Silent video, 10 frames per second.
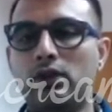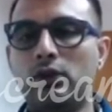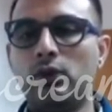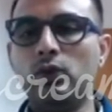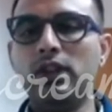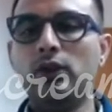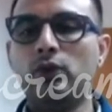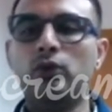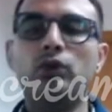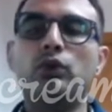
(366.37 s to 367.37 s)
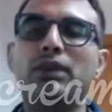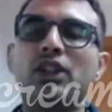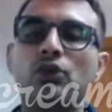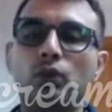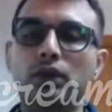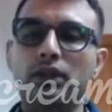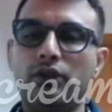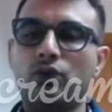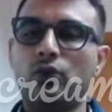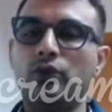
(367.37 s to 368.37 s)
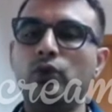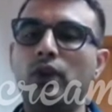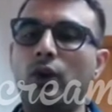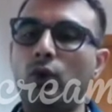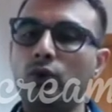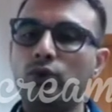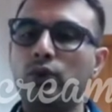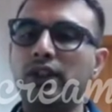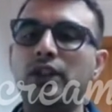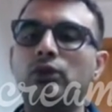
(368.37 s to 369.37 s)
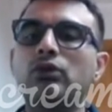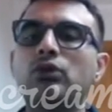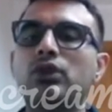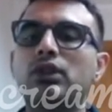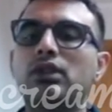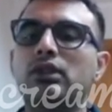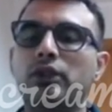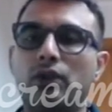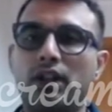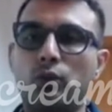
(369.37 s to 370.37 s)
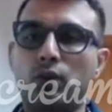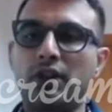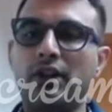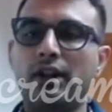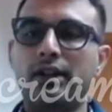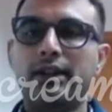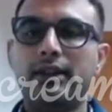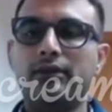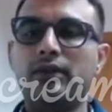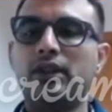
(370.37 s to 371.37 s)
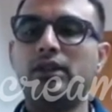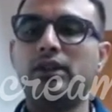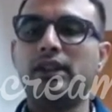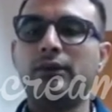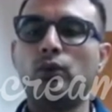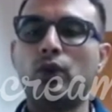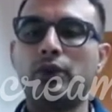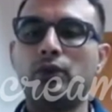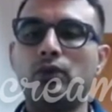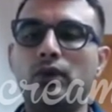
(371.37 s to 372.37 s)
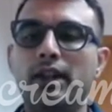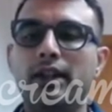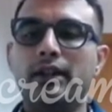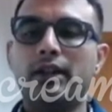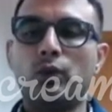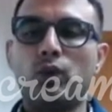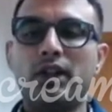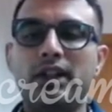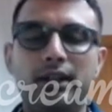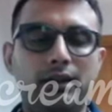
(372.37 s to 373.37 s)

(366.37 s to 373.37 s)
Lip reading: Lulio mean June. So you also need to use your converter with if you want to convert it,